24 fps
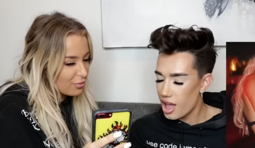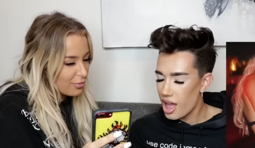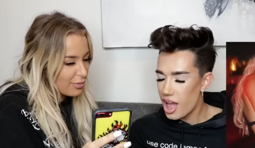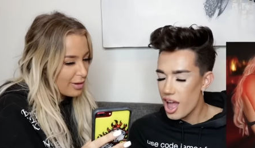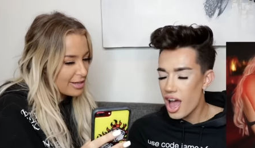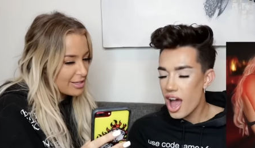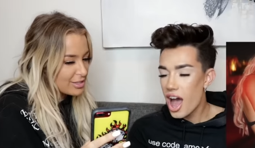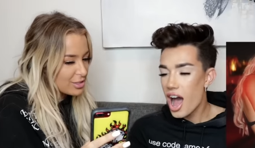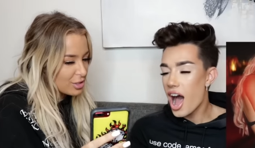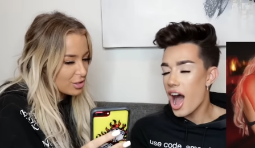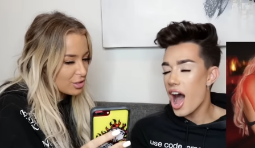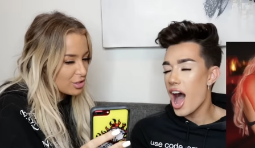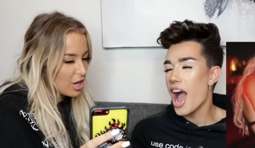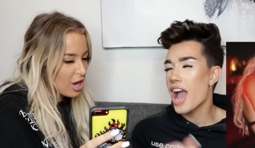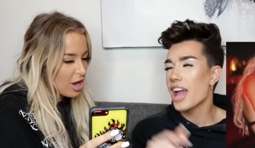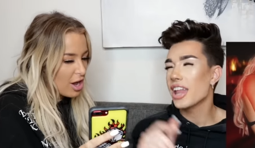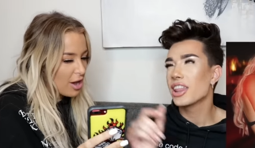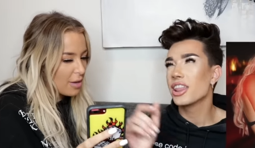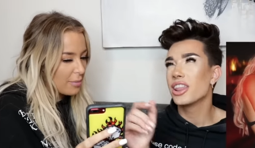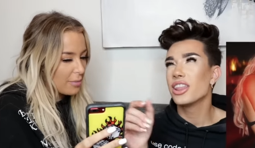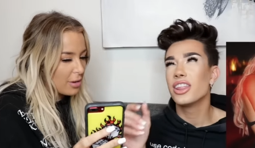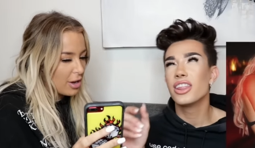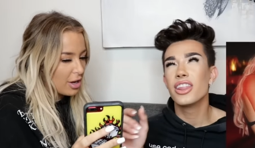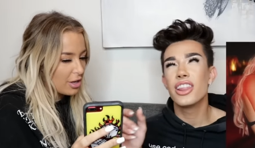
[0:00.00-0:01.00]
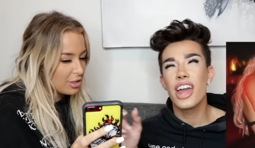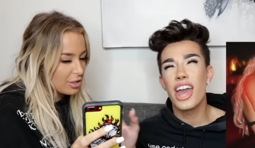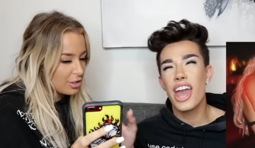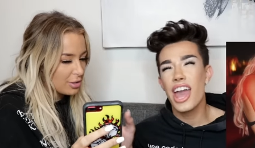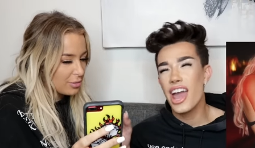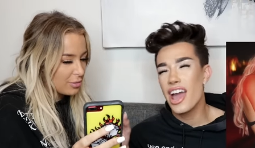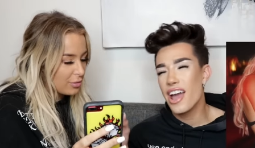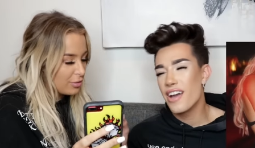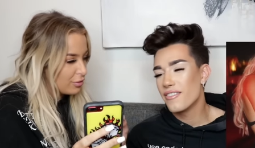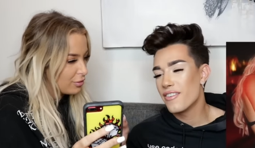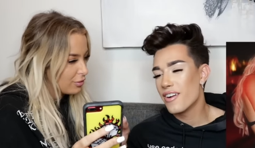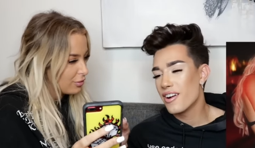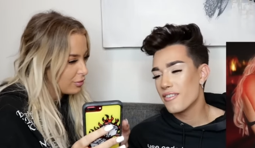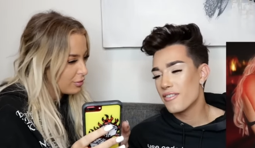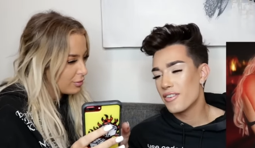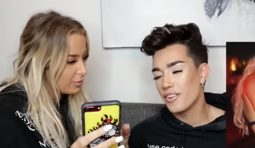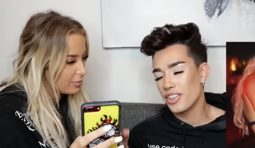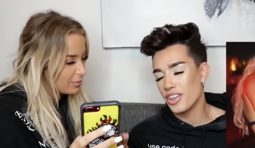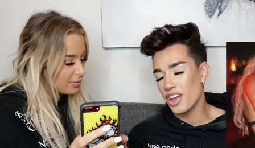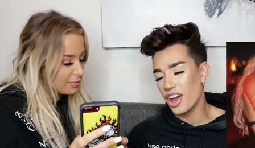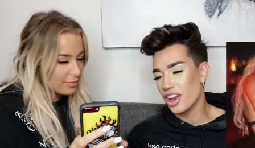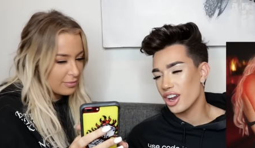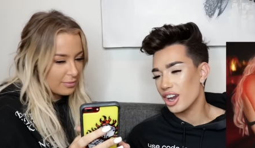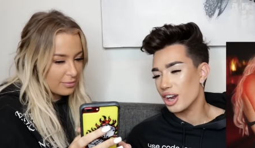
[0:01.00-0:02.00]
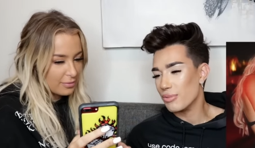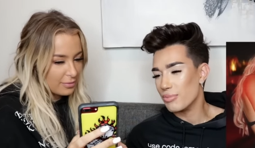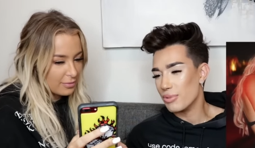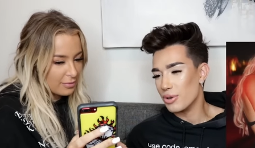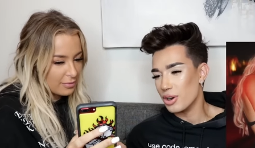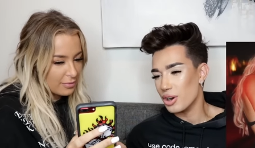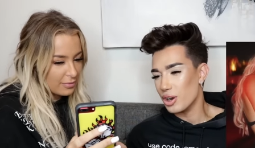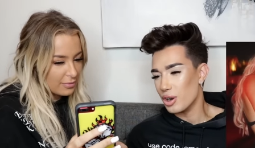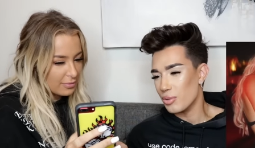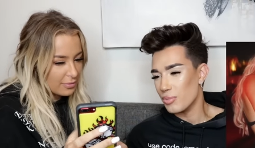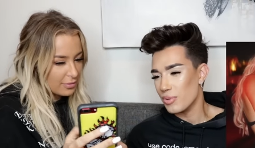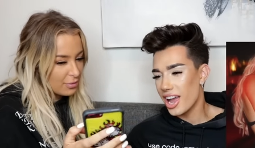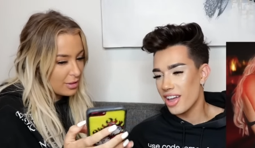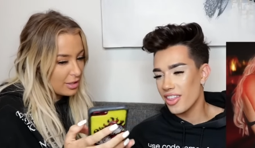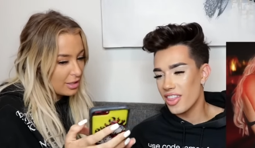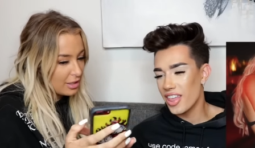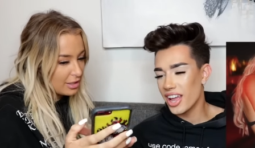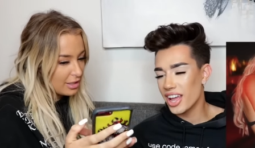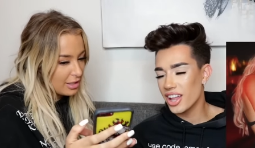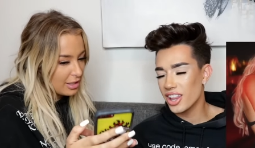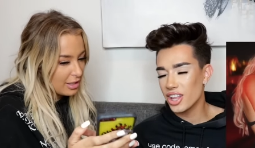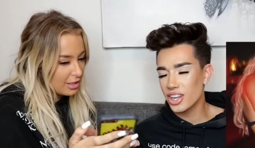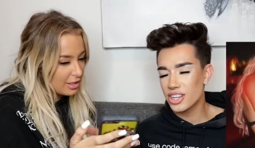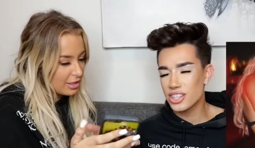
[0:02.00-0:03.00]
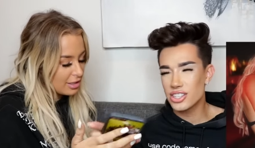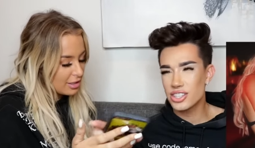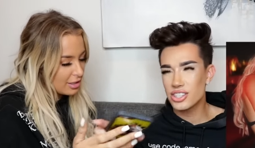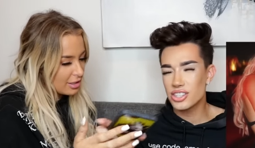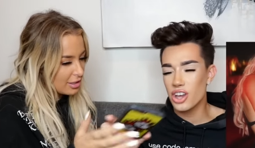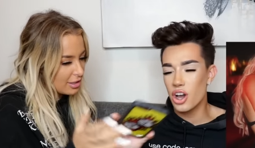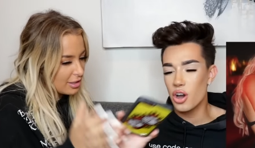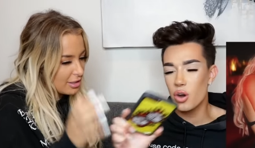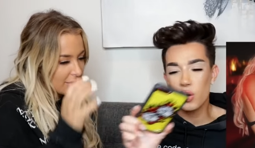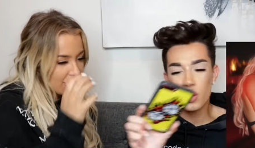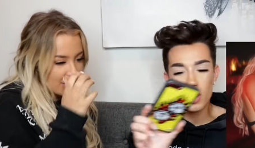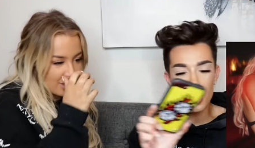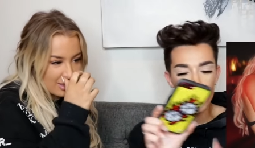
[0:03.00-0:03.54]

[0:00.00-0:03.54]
Speaker 1: Racer top, I live underboob. for the underboob. Really? I think it looks so